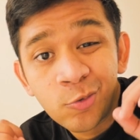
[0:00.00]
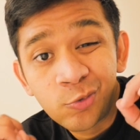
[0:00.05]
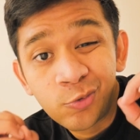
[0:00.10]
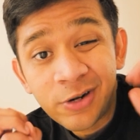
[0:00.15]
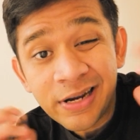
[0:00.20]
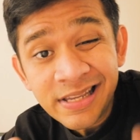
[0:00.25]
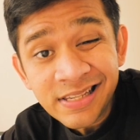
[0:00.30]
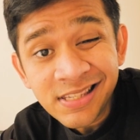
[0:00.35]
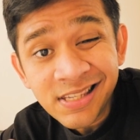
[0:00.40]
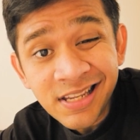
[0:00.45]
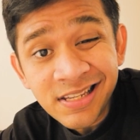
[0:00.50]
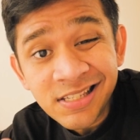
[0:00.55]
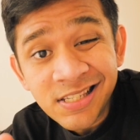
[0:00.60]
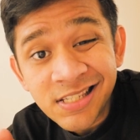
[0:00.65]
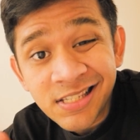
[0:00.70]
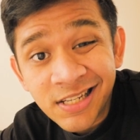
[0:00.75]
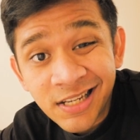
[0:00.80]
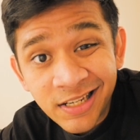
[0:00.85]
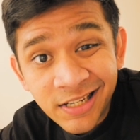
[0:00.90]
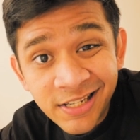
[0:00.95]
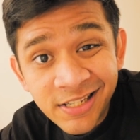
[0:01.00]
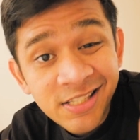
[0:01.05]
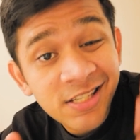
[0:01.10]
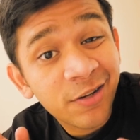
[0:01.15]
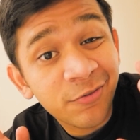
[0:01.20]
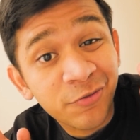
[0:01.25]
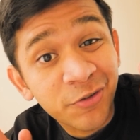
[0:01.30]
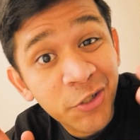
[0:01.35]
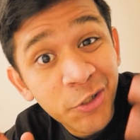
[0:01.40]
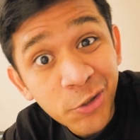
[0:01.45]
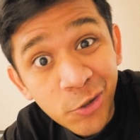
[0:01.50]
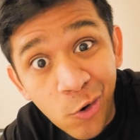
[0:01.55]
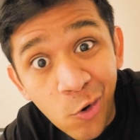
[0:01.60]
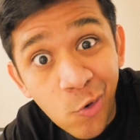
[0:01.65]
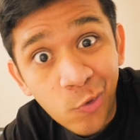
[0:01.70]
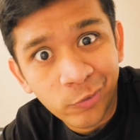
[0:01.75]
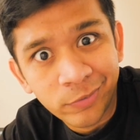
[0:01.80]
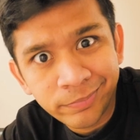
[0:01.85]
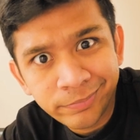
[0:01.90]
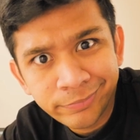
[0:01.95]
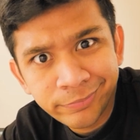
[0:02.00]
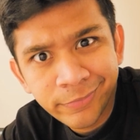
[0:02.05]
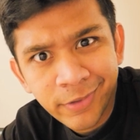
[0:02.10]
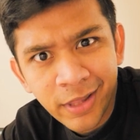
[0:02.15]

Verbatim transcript: Recent studies have shown